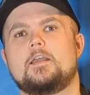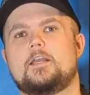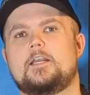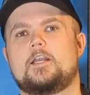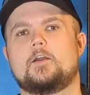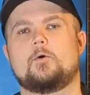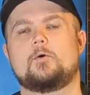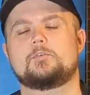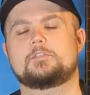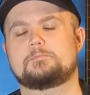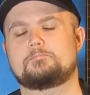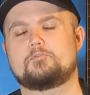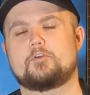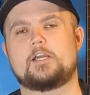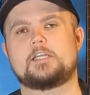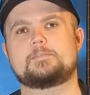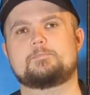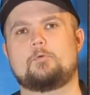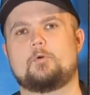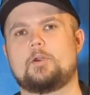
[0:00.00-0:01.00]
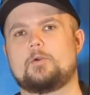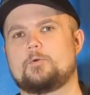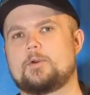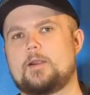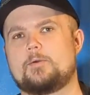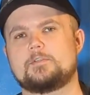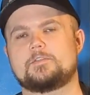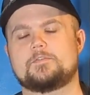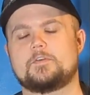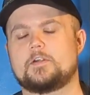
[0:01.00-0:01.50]
You know, it was a price point where
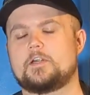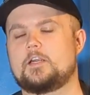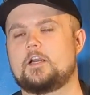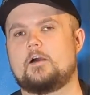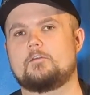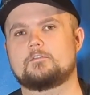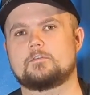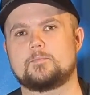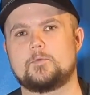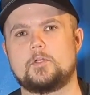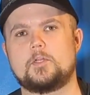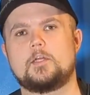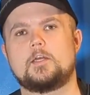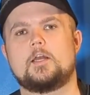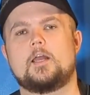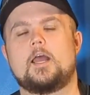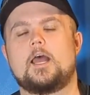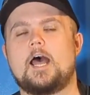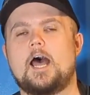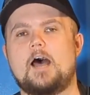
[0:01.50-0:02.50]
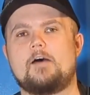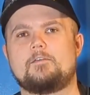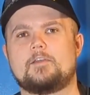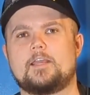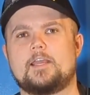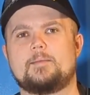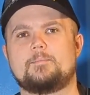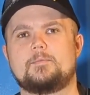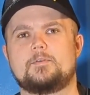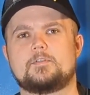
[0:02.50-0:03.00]
I was very comfortable
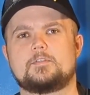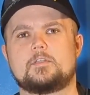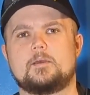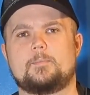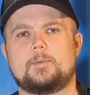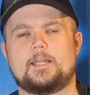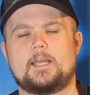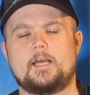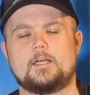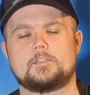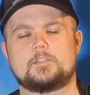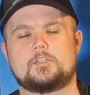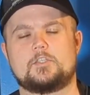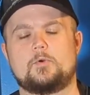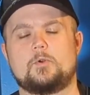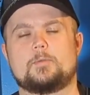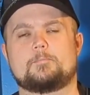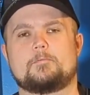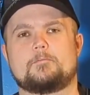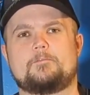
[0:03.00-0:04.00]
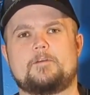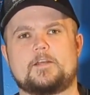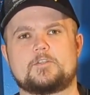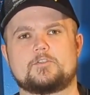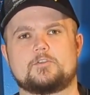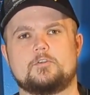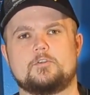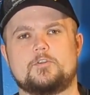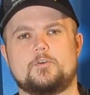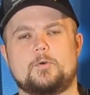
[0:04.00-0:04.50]
having somebody else do it, a
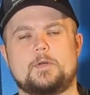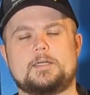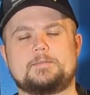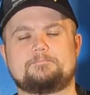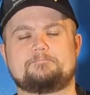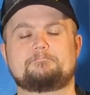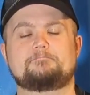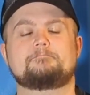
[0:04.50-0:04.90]
professional do it.